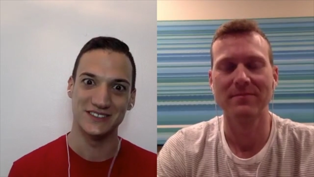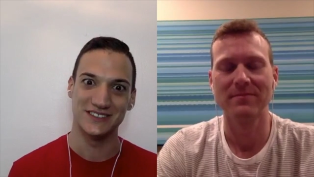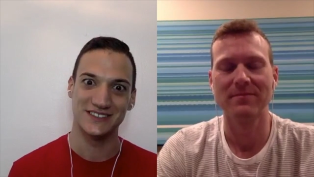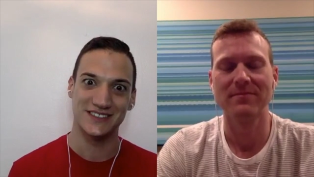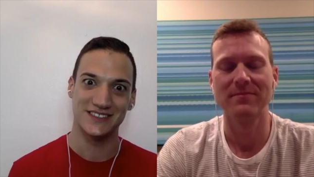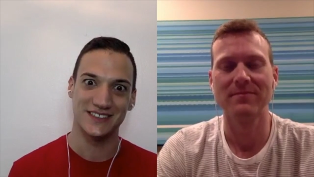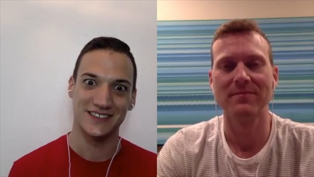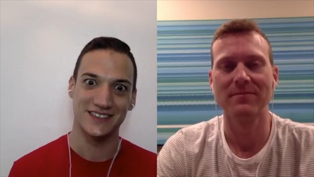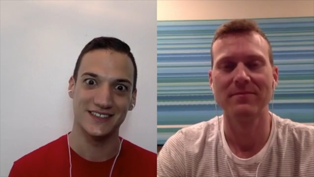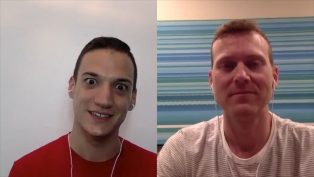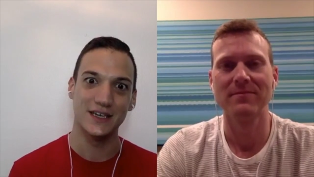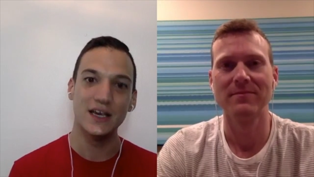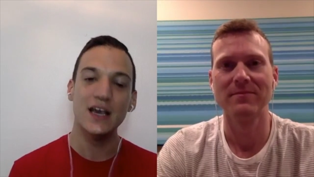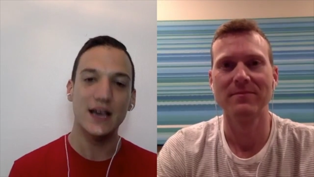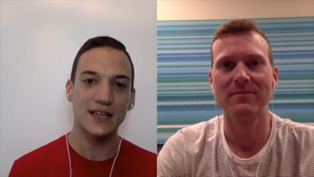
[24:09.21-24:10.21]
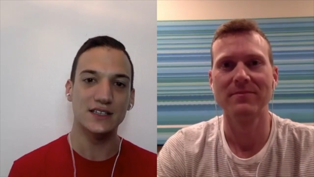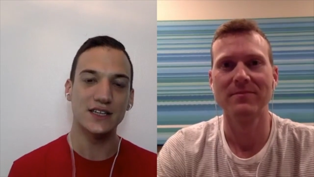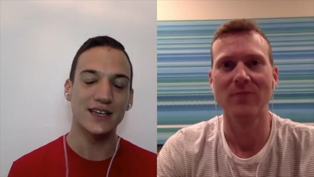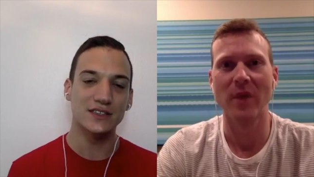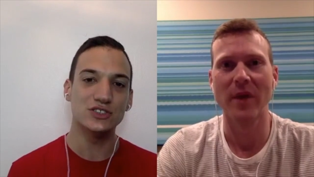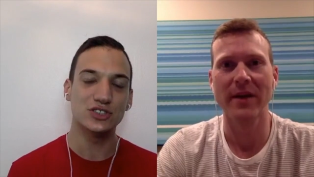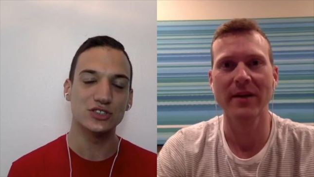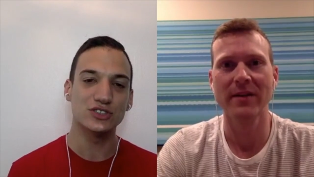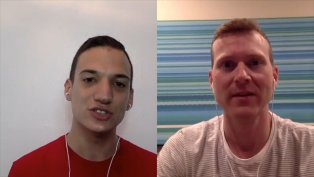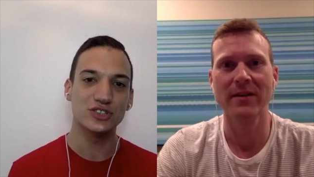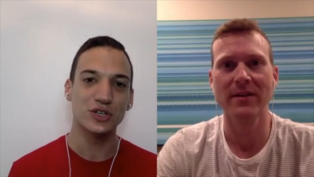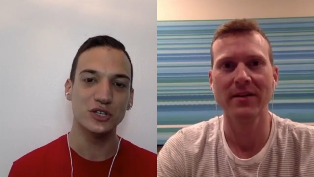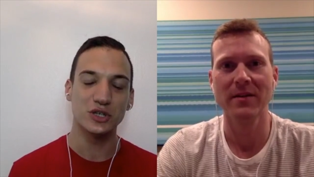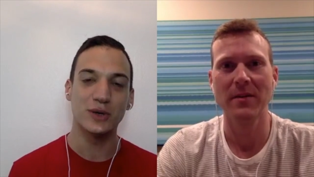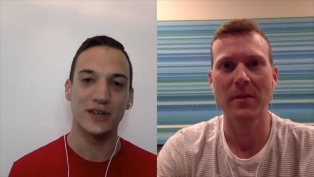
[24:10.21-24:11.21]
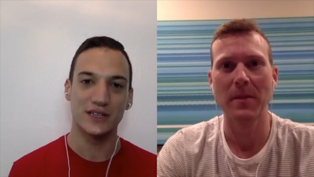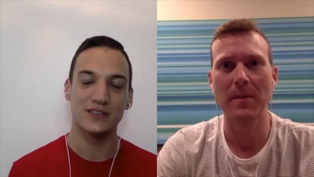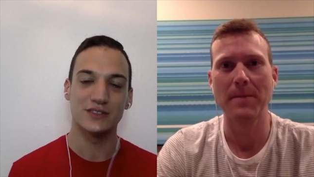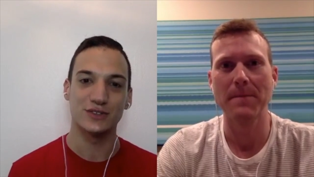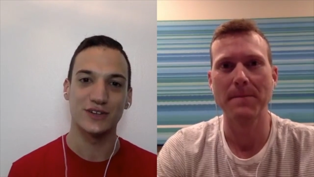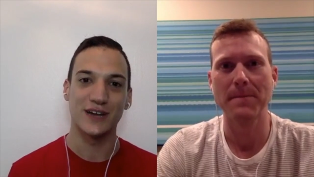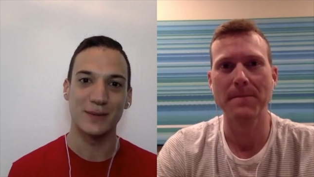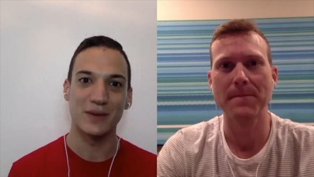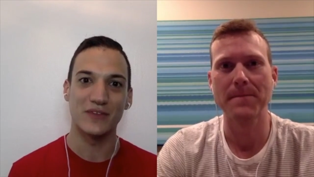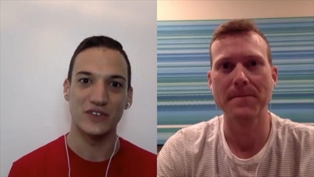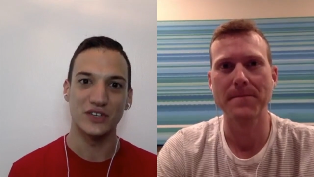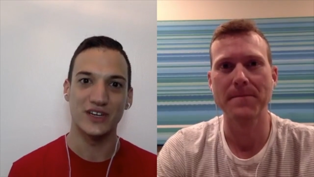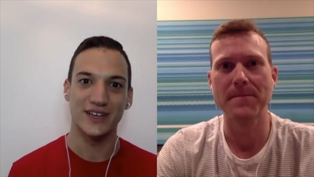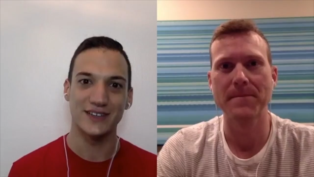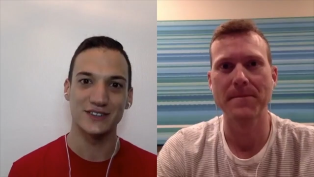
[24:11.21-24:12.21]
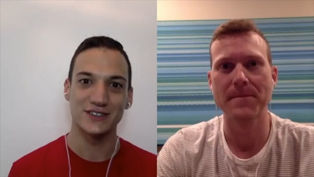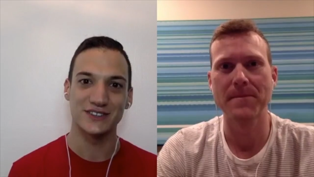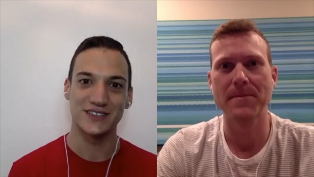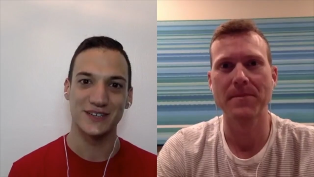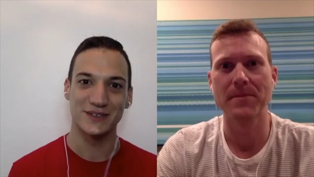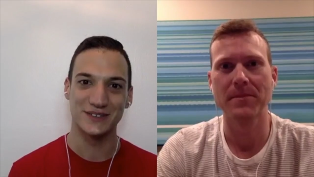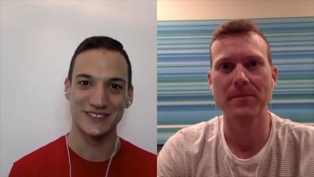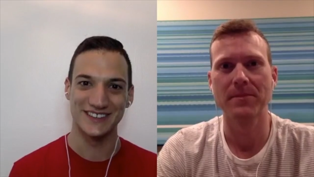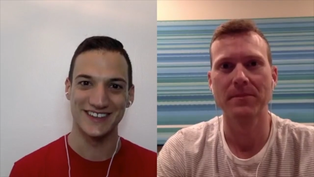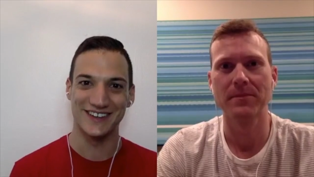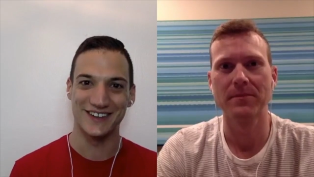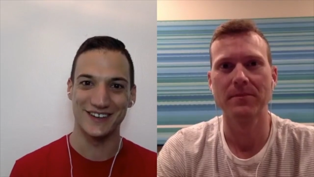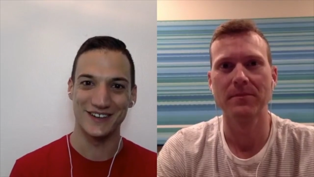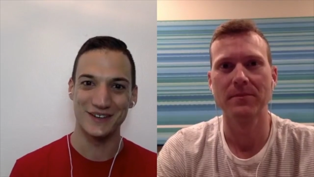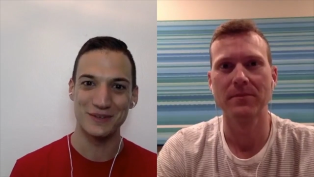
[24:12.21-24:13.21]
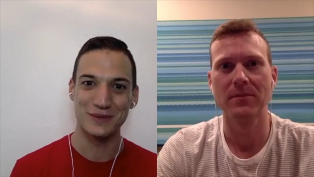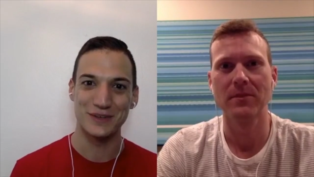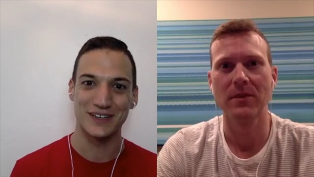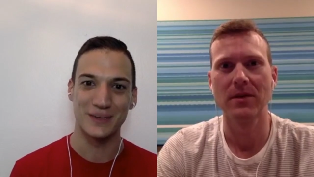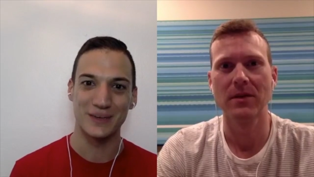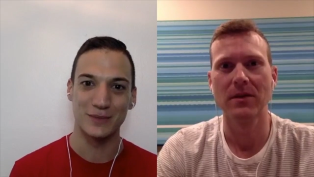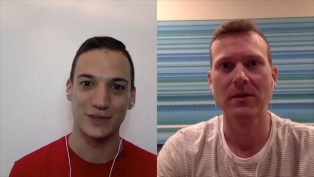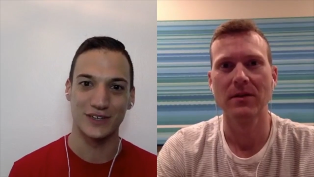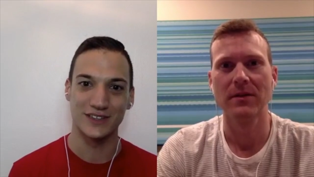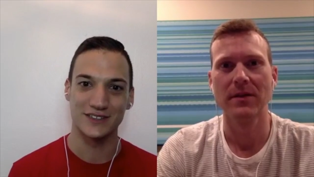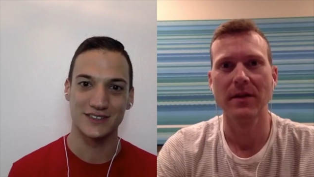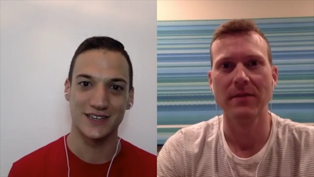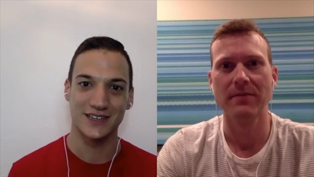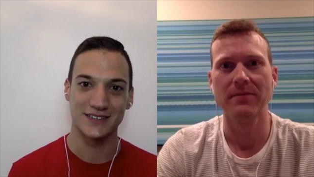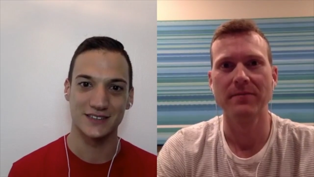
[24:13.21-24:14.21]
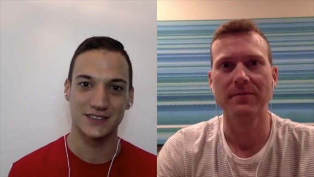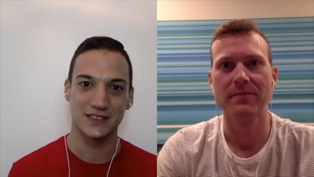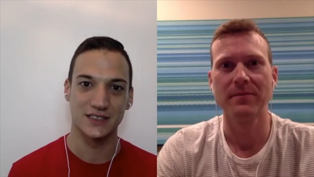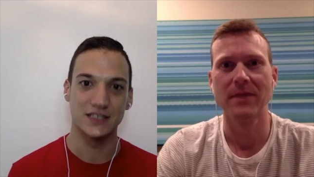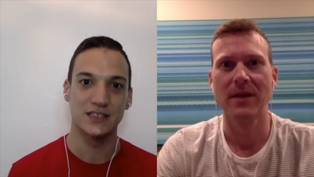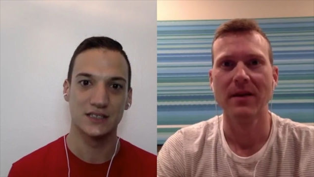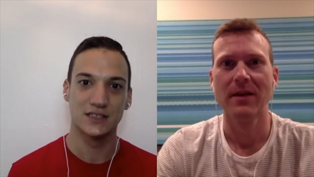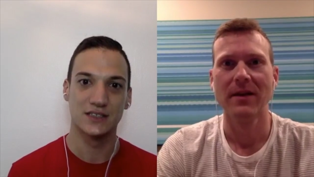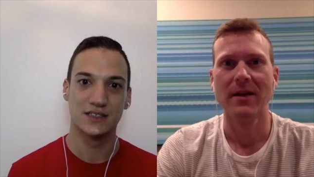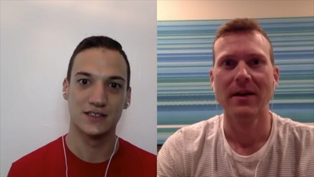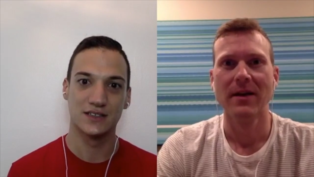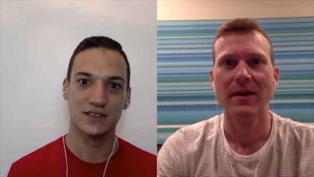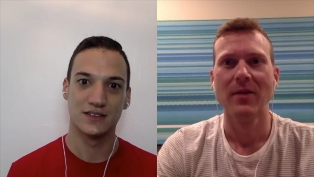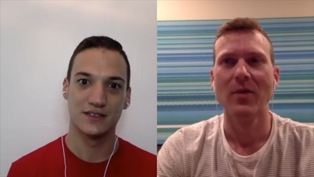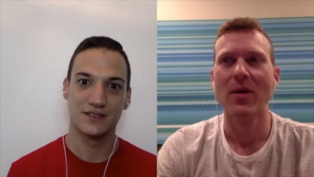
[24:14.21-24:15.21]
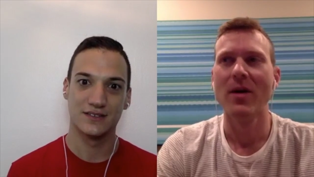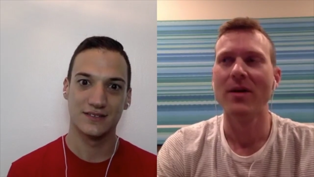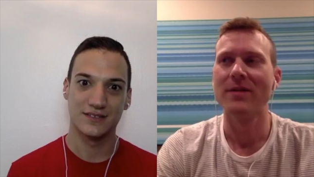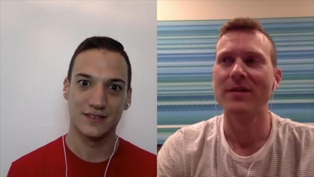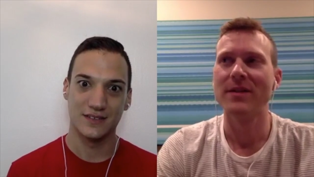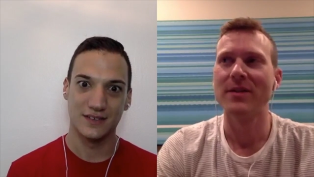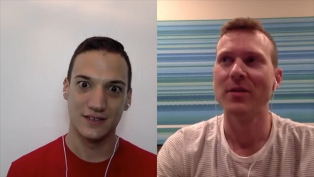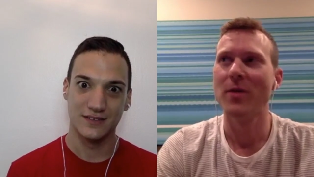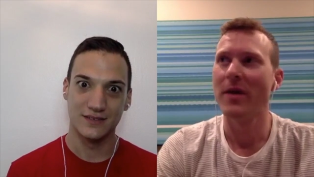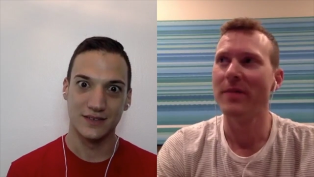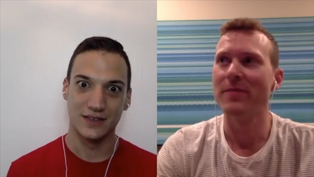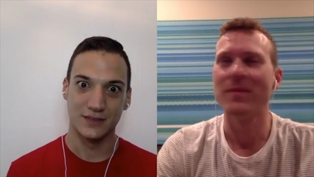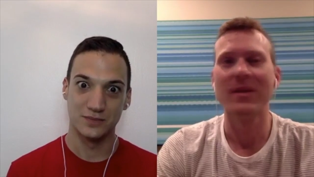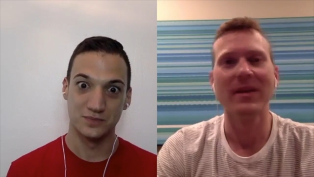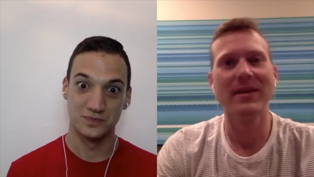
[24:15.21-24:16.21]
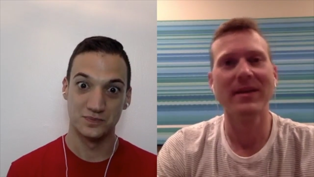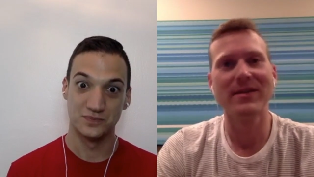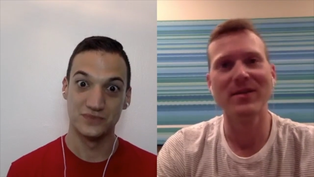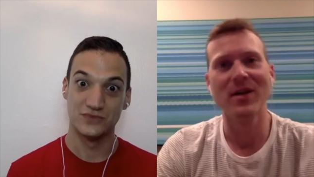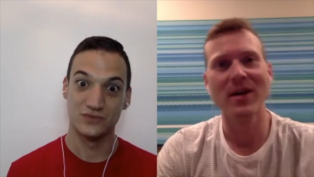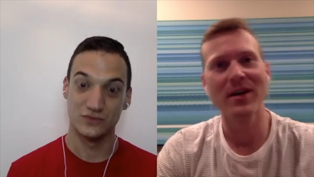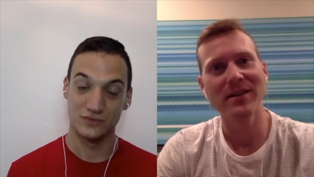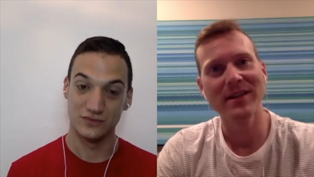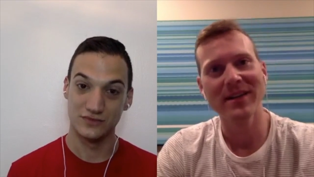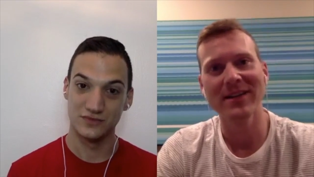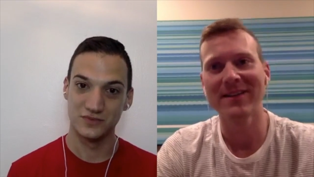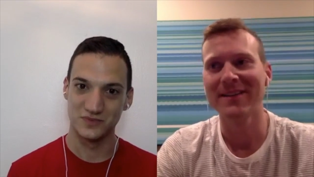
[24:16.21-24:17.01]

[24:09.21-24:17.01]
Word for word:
Speaker 1: you can see. And, and right. she'll show you on Instagram every day just how good they are working bars constantly.
Speaker 2: Well, I'll tell you what, it's not,